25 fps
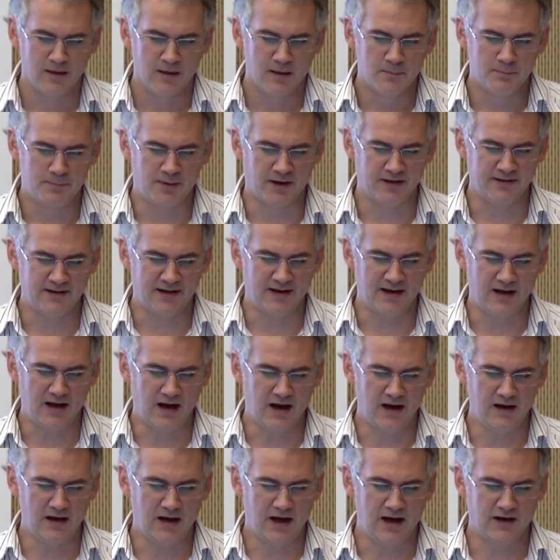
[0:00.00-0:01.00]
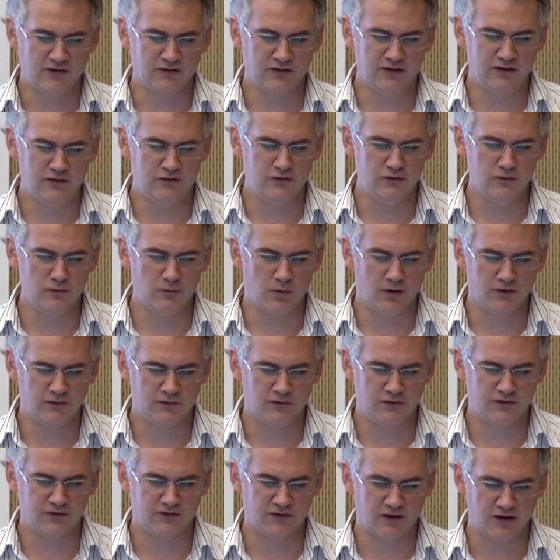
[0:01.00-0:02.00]
But then I actually do want to
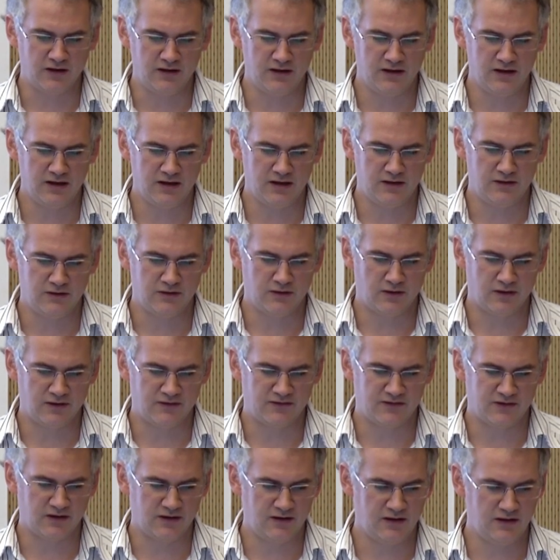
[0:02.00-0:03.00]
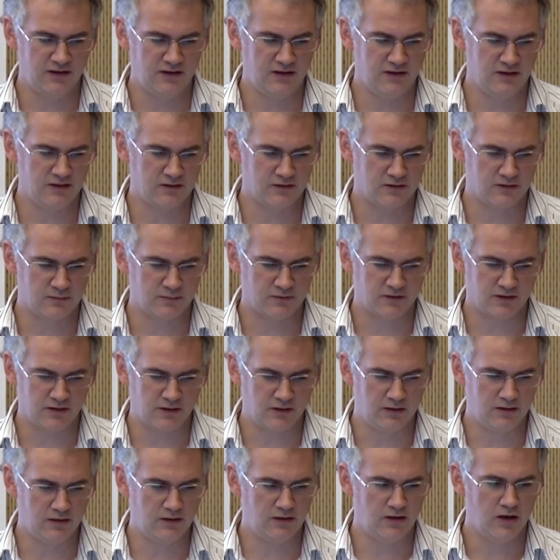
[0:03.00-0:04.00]
sign in. You know, I sign in here, and it's like,
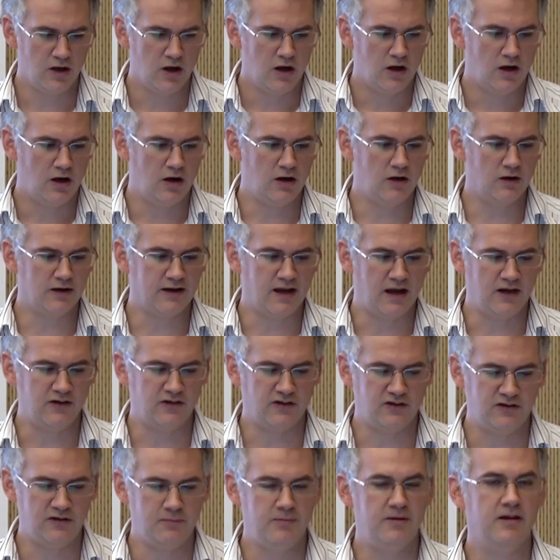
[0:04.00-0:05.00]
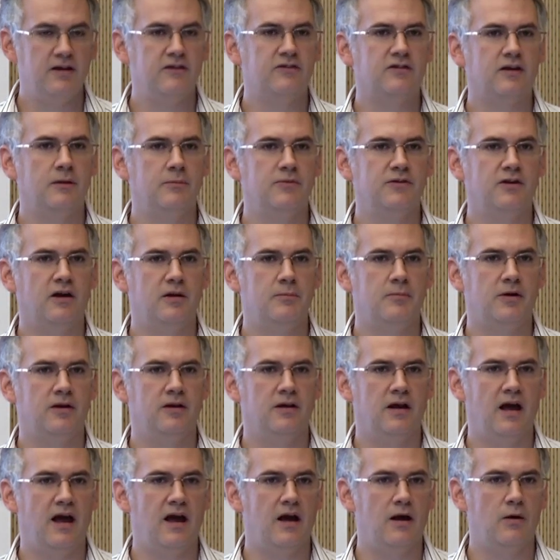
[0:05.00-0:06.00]
oh, okay, HTTPS comes on. But
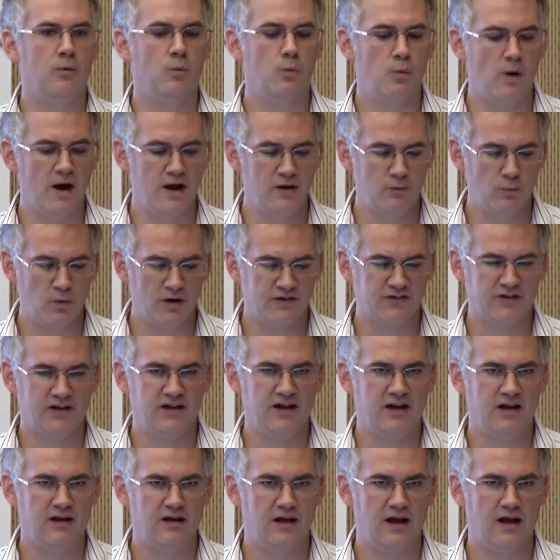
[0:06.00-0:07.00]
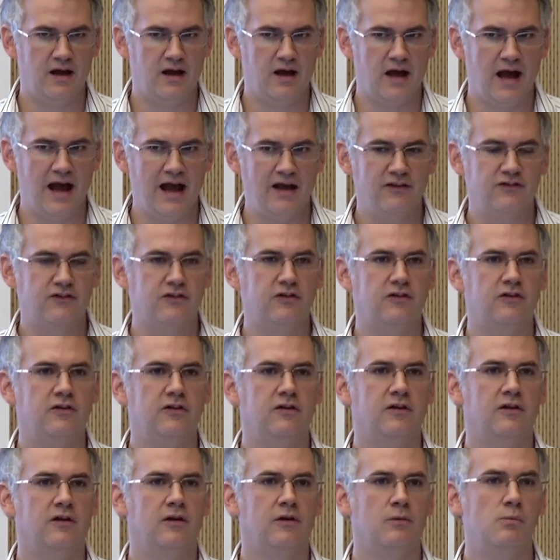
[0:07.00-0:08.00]
when was I asked,
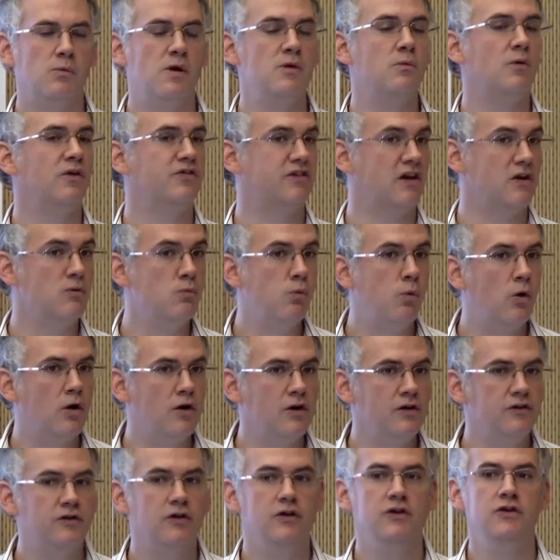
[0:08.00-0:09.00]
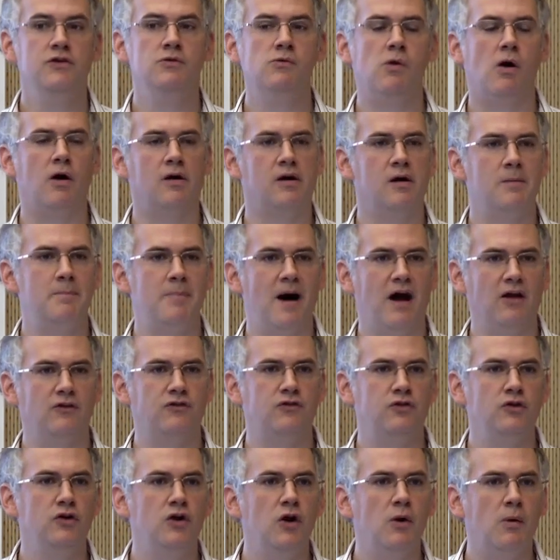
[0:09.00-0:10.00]
when was I warned, you are about
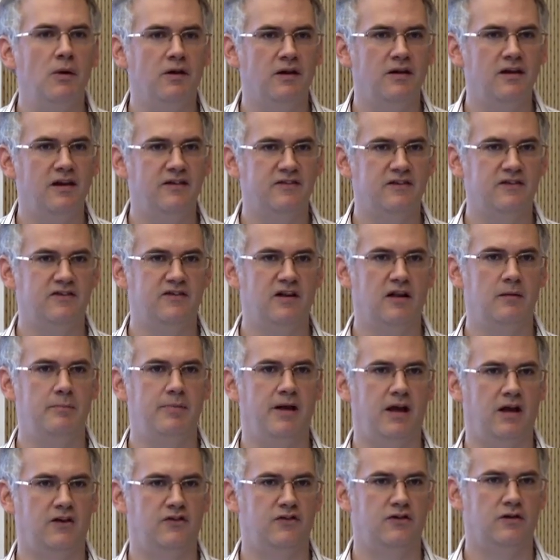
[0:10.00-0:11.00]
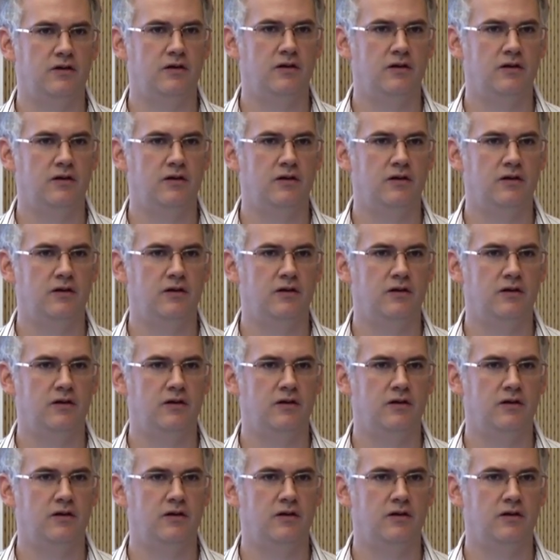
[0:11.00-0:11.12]
to go on an SSL page?